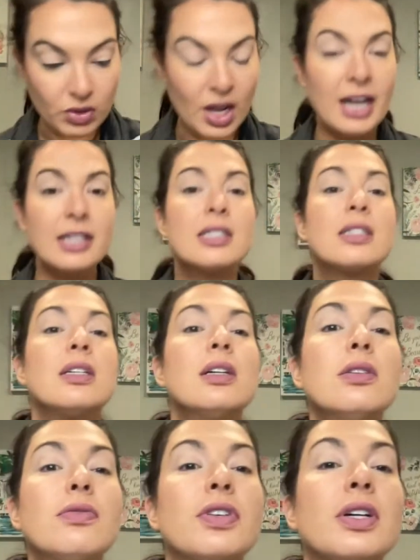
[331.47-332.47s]
I
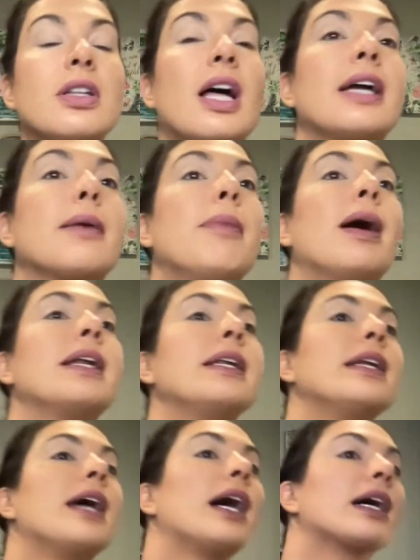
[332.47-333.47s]
still feel like my
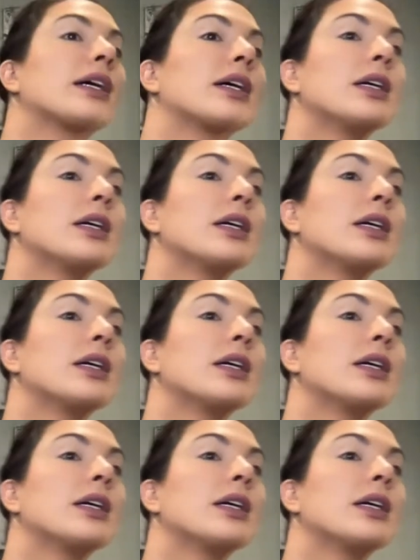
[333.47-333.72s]
neck.